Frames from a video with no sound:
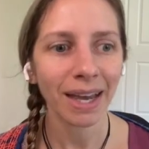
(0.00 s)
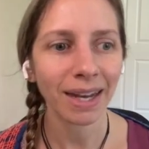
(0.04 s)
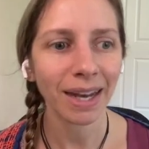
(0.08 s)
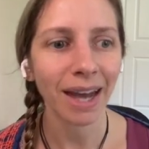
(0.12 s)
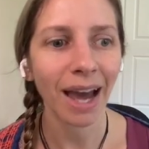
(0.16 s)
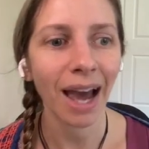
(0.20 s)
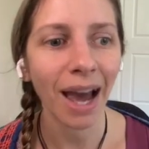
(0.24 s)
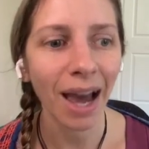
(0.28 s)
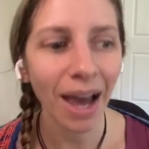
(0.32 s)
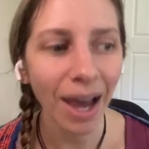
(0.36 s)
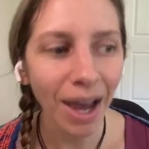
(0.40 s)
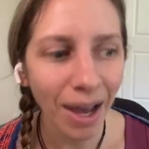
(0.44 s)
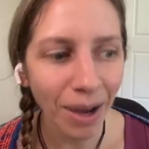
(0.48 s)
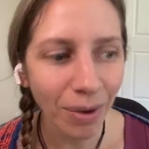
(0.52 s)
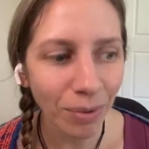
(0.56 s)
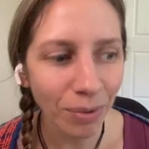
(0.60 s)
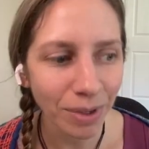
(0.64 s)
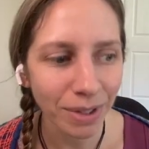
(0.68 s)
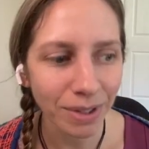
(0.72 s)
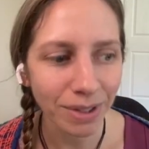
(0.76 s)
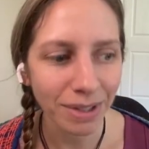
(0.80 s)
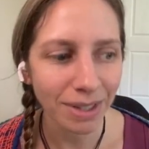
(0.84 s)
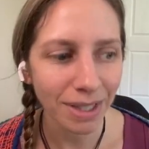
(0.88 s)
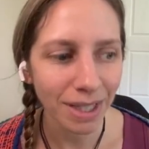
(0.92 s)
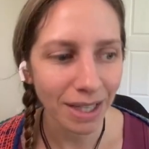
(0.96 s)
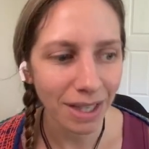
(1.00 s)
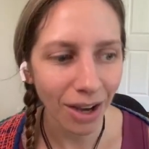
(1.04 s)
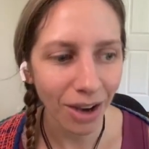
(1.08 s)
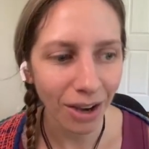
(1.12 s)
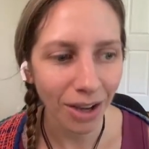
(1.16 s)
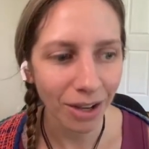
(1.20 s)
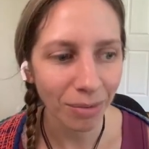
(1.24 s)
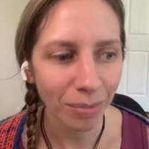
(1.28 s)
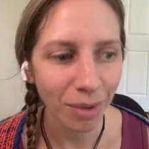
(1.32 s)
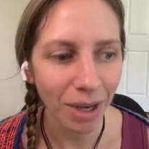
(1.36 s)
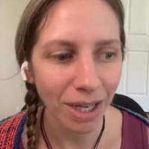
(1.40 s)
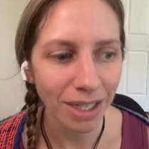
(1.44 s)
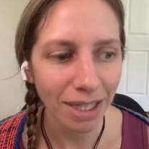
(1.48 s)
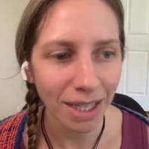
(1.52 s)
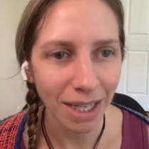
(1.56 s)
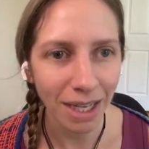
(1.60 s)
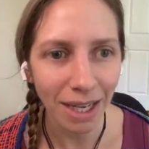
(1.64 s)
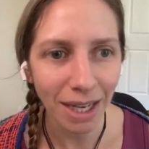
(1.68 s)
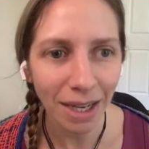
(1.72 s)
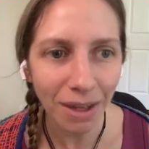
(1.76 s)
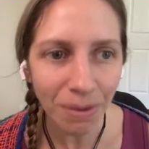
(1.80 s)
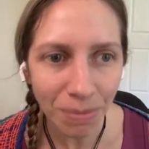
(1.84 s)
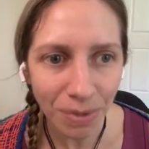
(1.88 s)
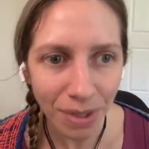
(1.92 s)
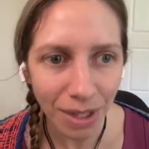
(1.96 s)
And I will see y'all in my
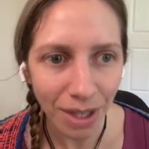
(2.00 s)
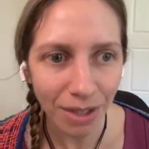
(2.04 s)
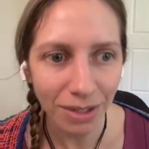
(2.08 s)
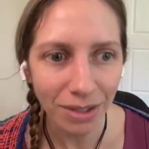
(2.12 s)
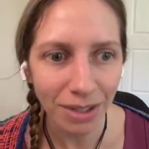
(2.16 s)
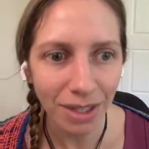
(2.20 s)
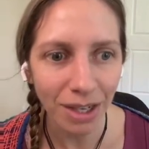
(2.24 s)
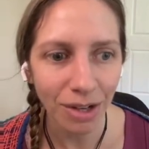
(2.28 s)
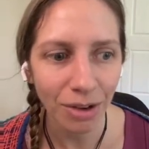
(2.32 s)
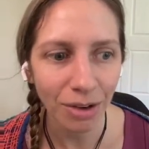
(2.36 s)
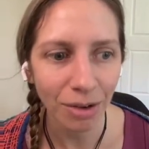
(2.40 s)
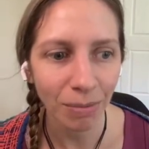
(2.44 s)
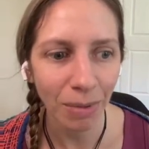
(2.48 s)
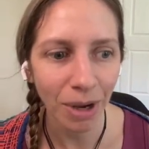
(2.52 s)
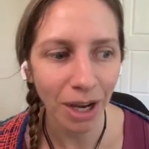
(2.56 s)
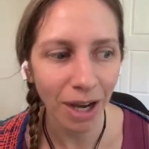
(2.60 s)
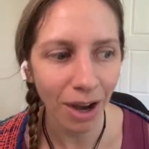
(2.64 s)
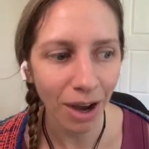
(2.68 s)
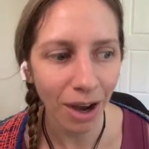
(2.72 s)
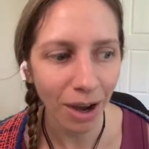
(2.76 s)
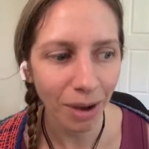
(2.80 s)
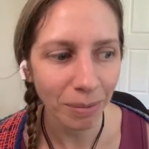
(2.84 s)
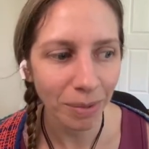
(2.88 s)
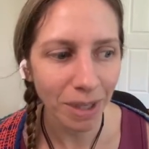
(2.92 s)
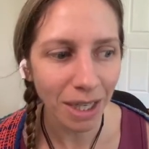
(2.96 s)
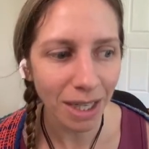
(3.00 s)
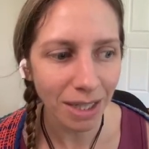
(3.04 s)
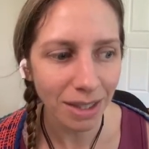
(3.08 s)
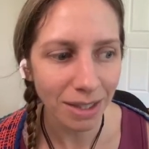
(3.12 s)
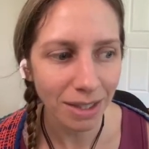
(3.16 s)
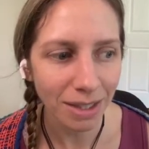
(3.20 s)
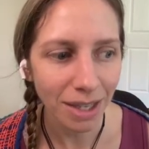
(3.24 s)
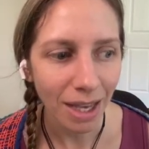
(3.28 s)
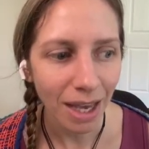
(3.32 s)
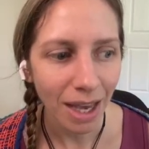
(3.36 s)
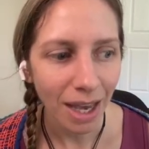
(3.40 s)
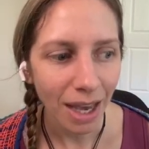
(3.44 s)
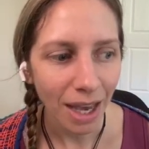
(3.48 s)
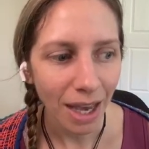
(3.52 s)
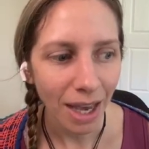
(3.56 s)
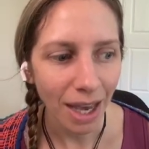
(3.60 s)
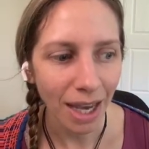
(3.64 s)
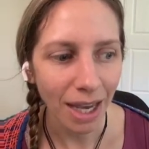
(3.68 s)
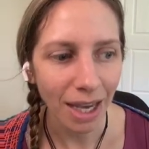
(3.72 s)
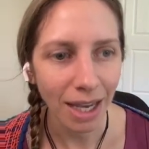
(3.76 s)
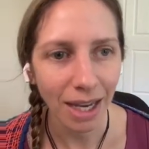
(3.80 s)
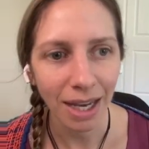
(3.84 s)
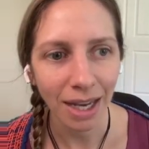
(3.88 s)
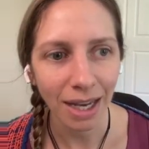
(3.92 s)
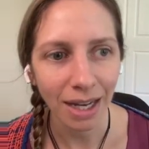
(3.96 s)
DMs. I'll see you in my comments,
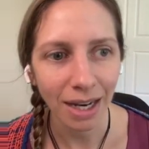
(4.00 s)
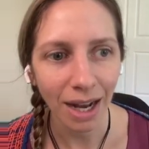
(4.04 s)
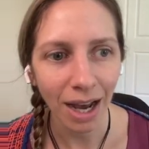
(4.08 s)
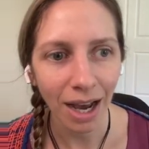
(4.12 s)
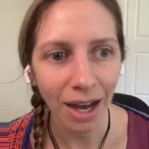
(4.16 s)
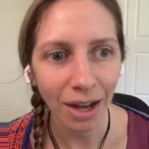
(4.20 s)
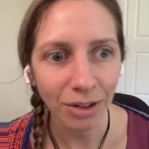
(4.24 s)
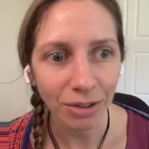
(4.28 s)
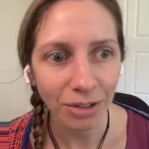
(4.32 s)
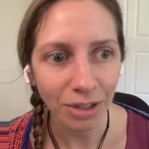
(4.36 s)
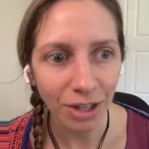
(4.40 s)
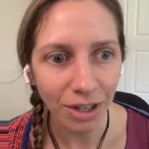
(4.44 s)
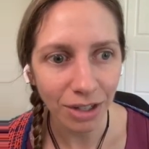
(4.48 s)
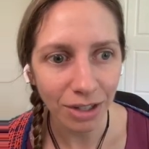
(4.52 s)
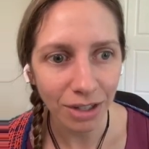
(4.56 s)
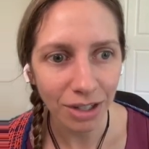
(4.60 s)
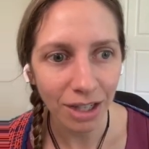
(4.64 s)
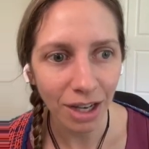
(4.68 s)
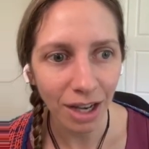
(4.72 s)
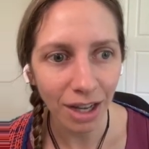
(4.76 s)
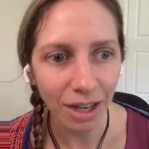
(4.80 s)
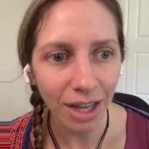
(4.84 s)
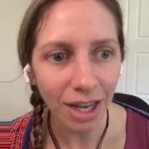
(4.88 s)
and I'll talk to